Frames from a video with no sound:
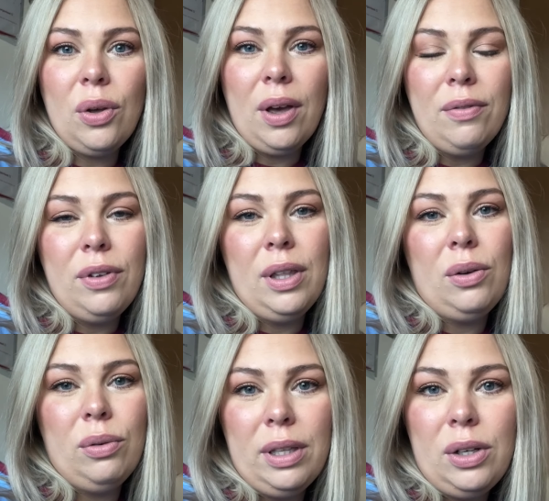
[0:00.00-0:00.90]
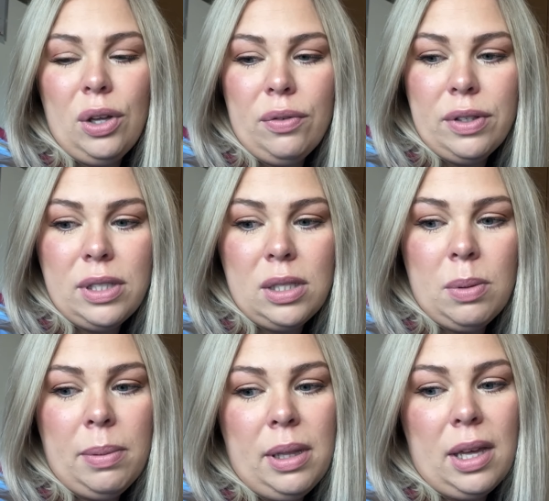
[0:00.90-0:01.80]
I'm feeling really nervous. There's
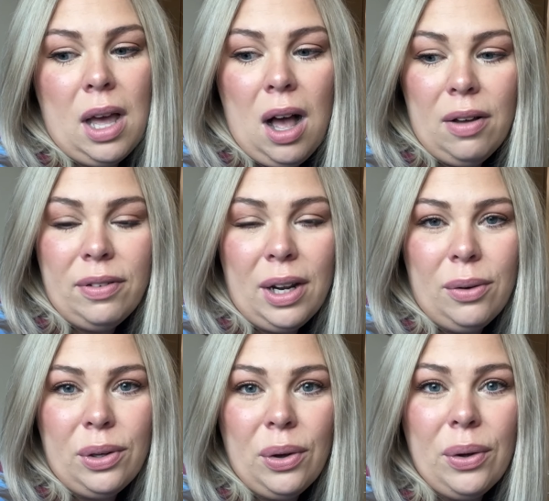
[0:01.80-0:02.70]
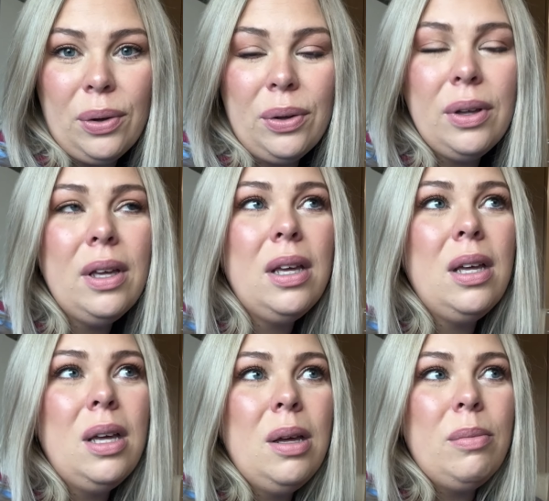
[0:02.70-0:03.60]
probably like half an hour to go
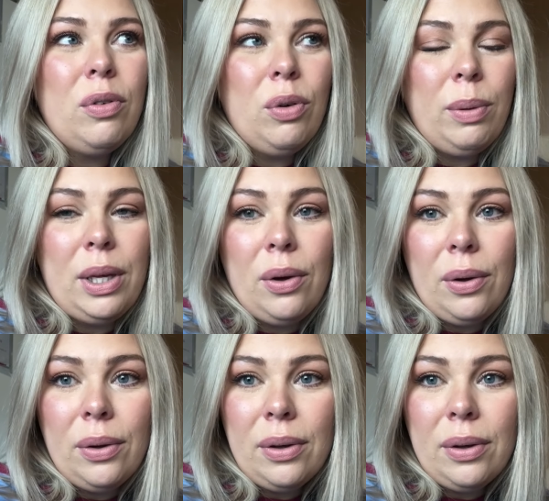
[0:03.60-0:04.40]
before we go.